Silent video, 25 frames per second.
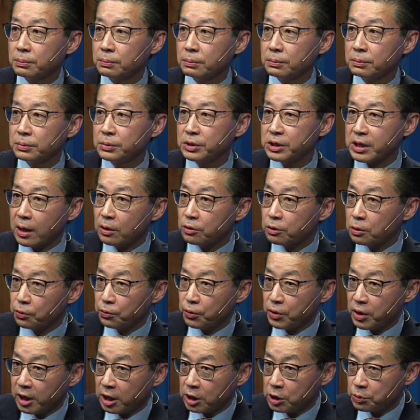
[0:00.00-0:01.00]
South
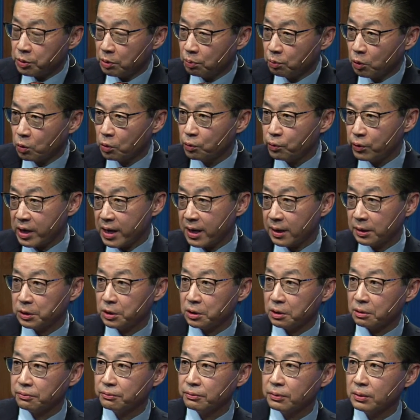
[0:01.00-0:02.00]
Korea has been more
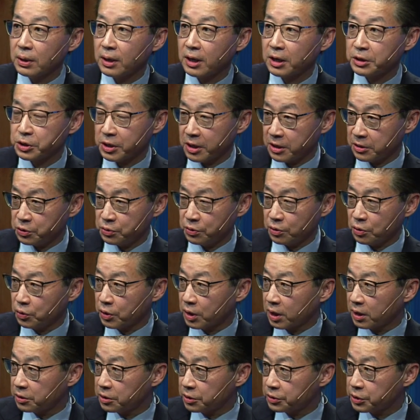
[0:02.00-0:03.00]
reactive, as has the
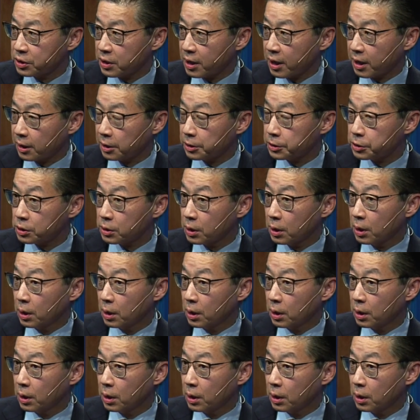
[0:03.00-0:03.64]
United States.